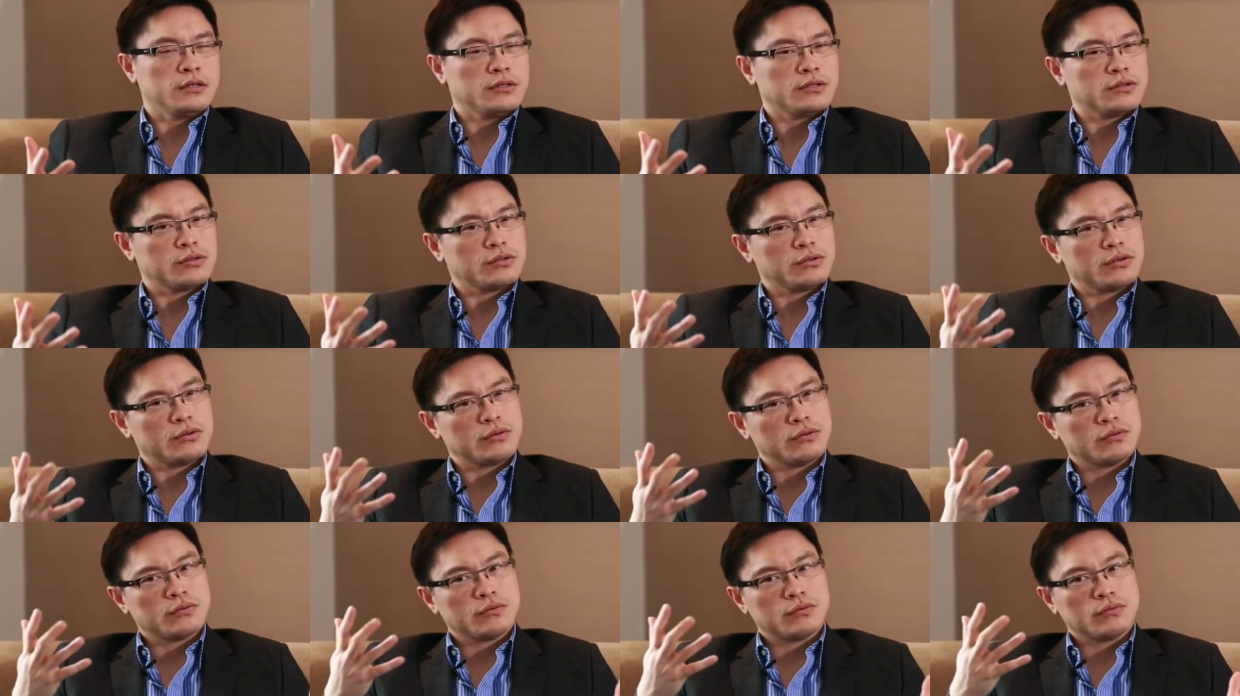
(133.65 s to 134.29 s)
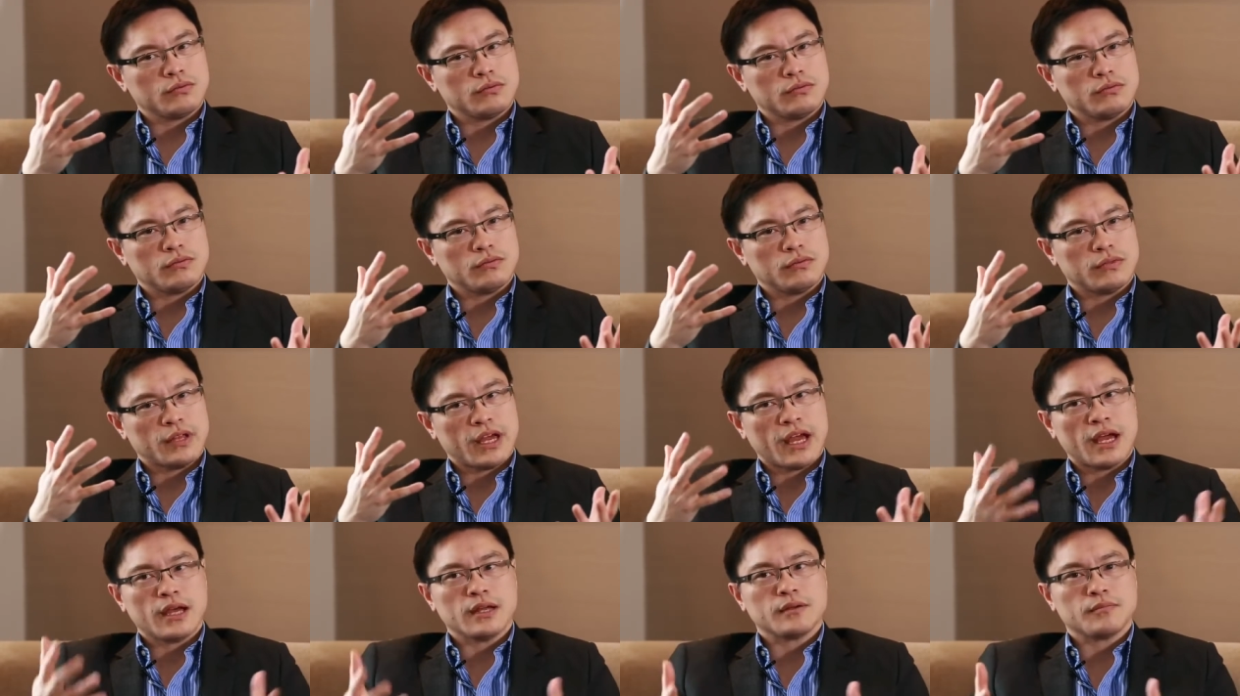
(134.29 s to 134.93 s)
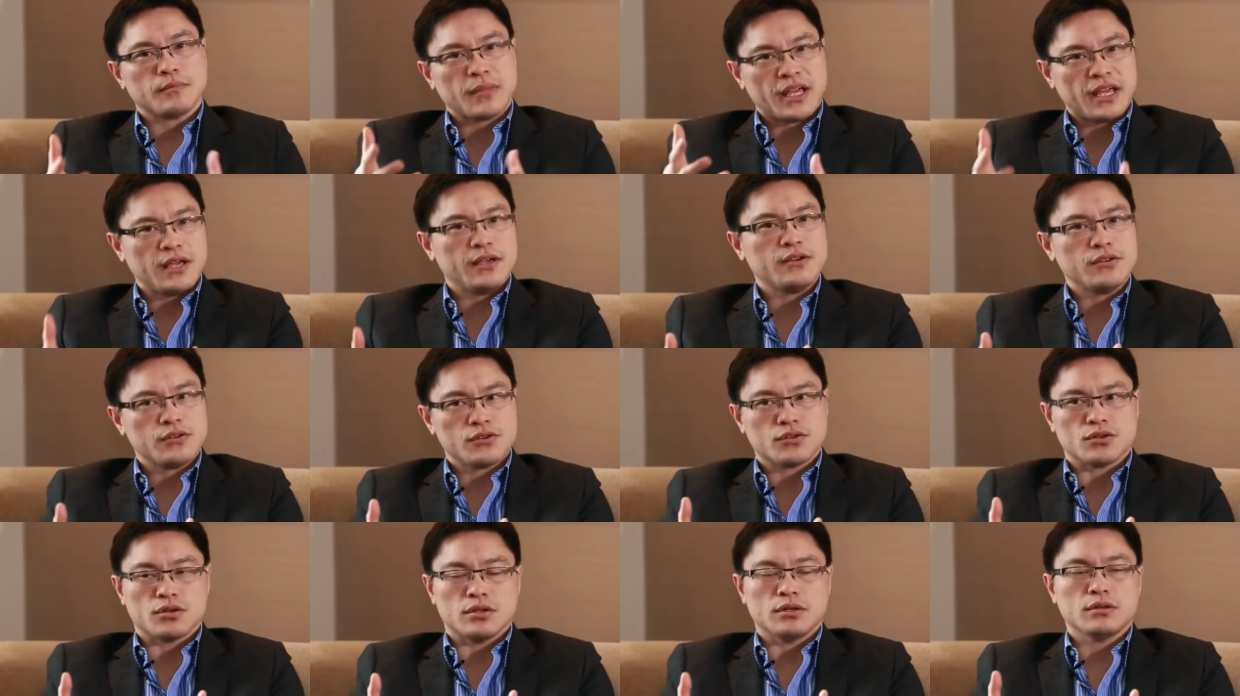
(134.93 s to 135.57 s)
So that
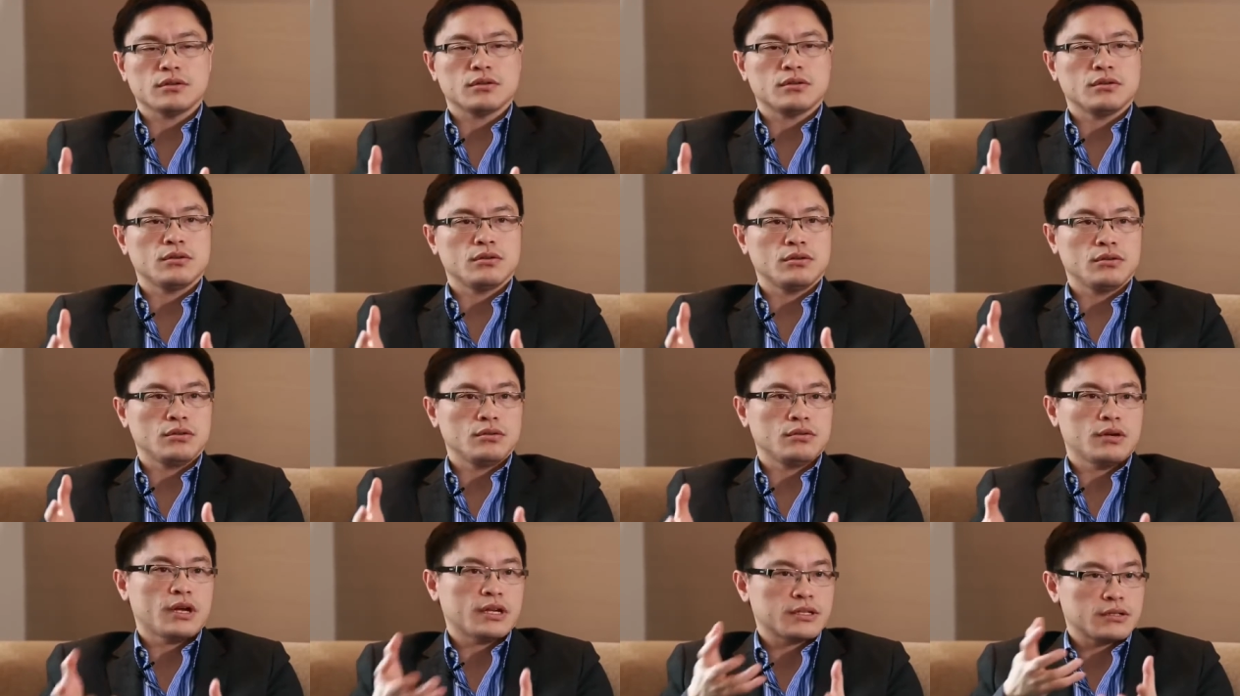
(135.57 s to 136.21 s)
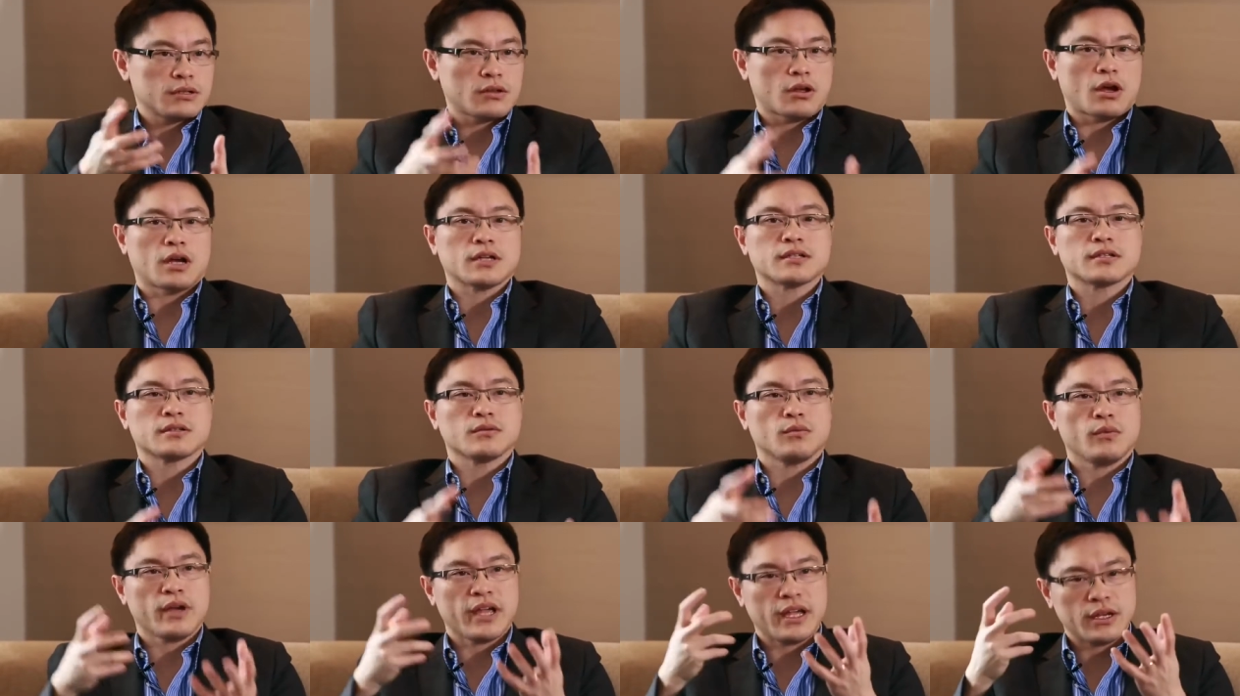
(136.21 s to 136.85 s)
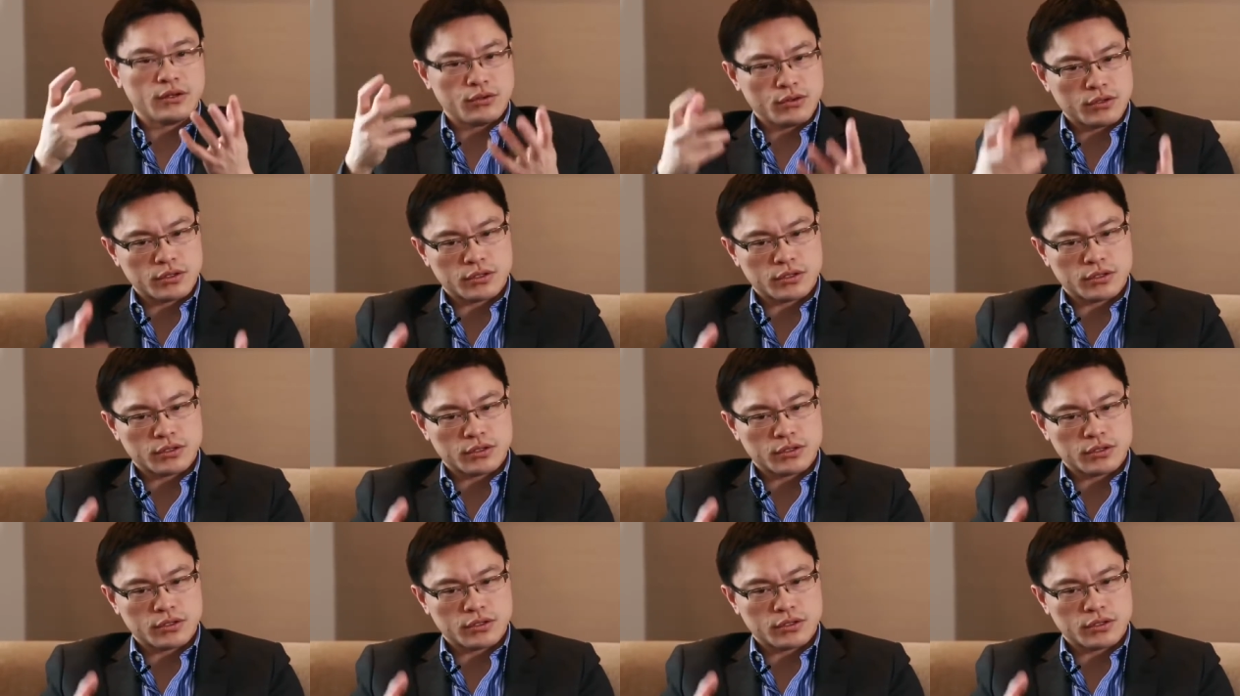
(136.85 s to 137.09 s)
patient who has lost the weight,